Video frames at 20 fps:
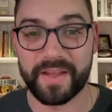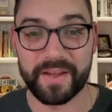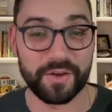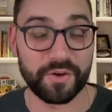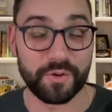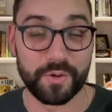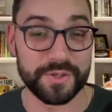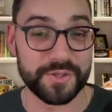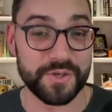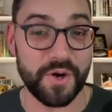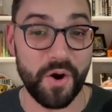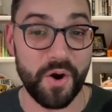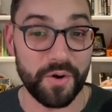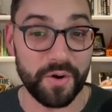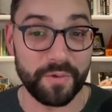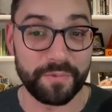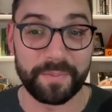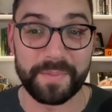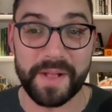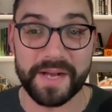Chris
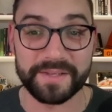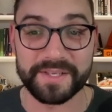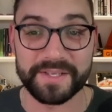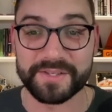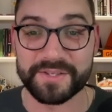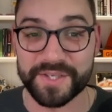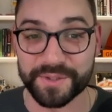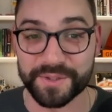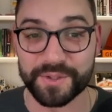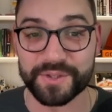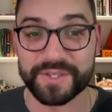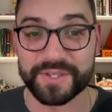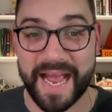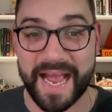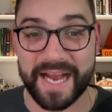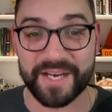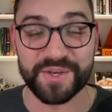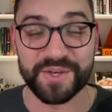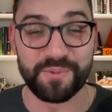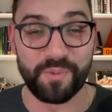Carter from Locked On Steelers
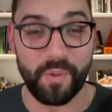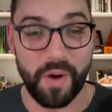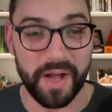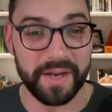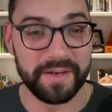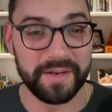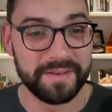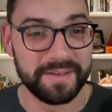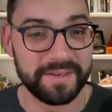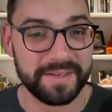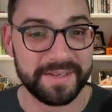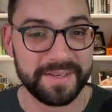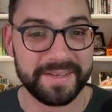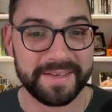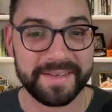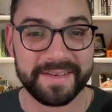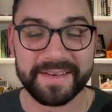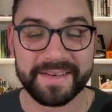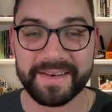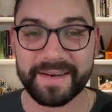actually won.
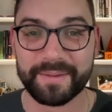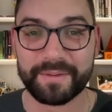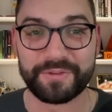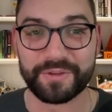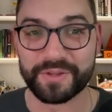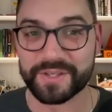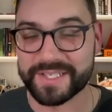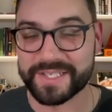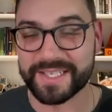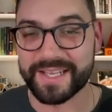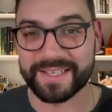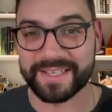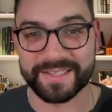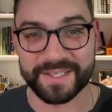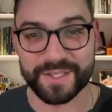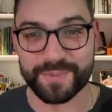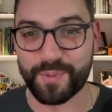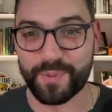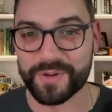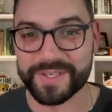If you listen to Locked
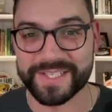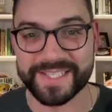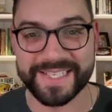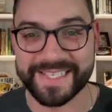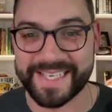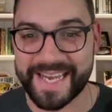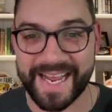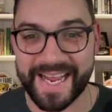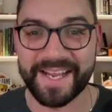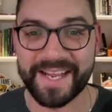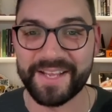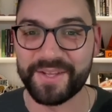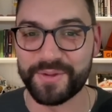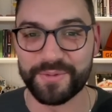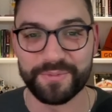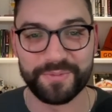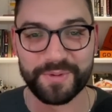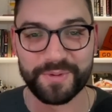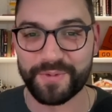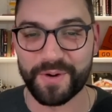On Sports Today,
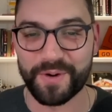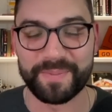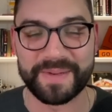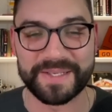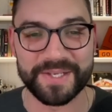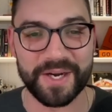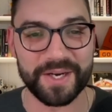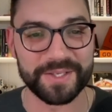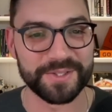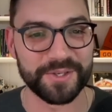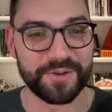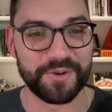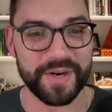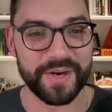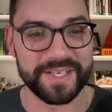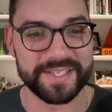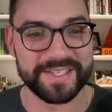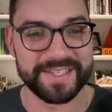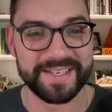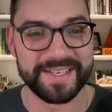you've heard me talk to
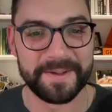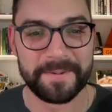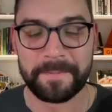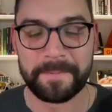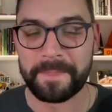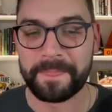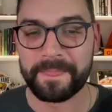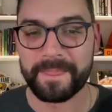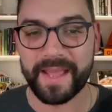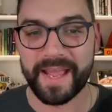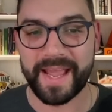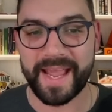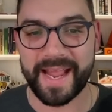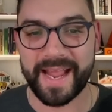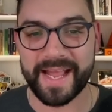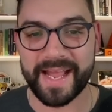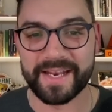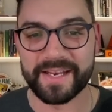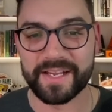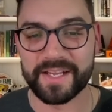Chris,
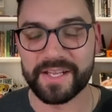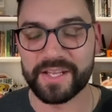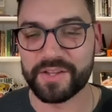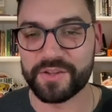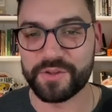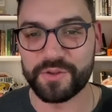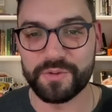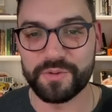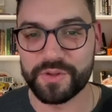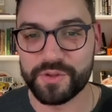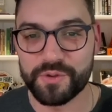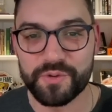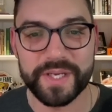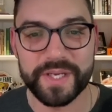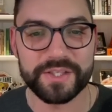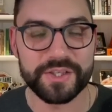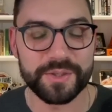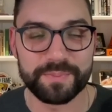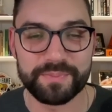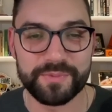and you
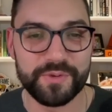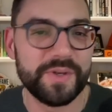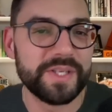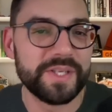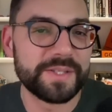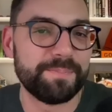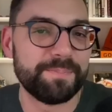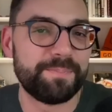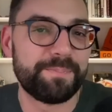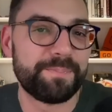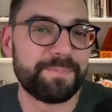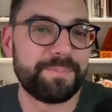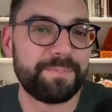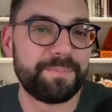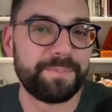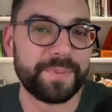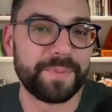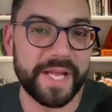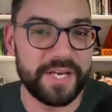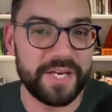get to
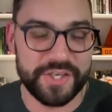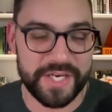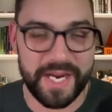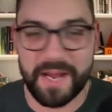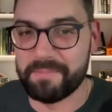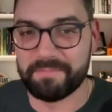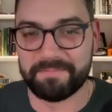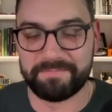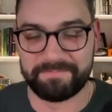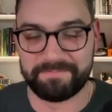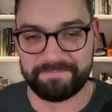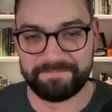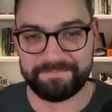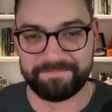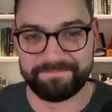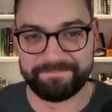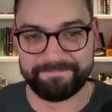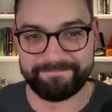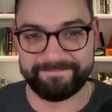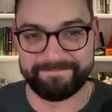play GM.
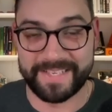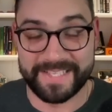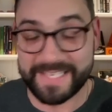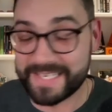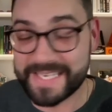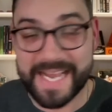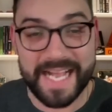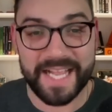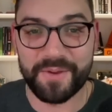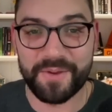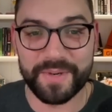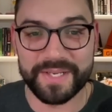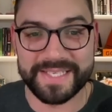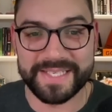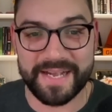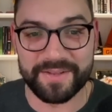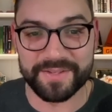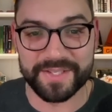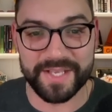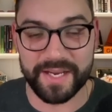It's exactly what it
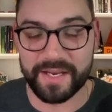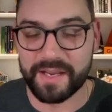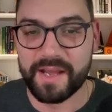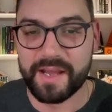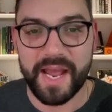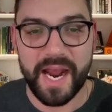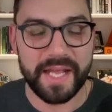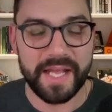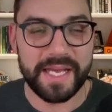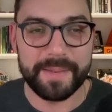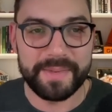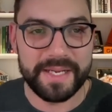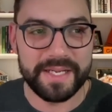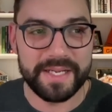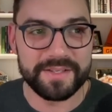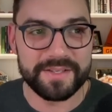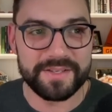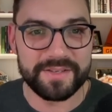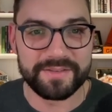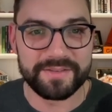sounds like. And that
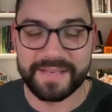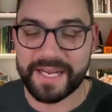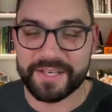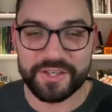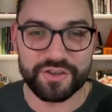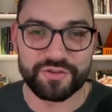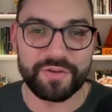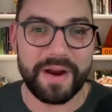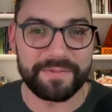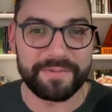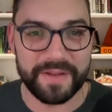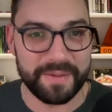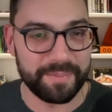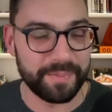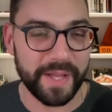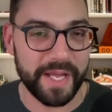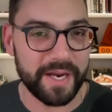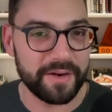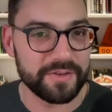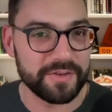means not just drafting
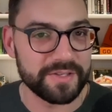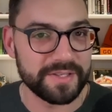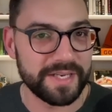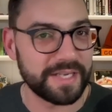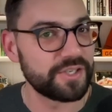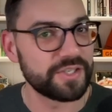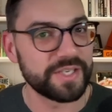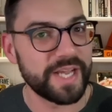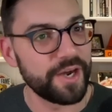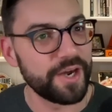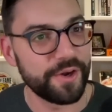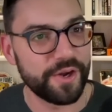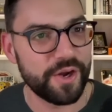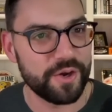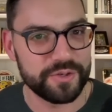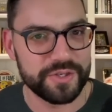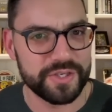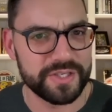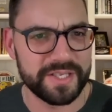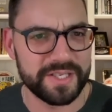players, not just hiring
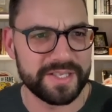coaches.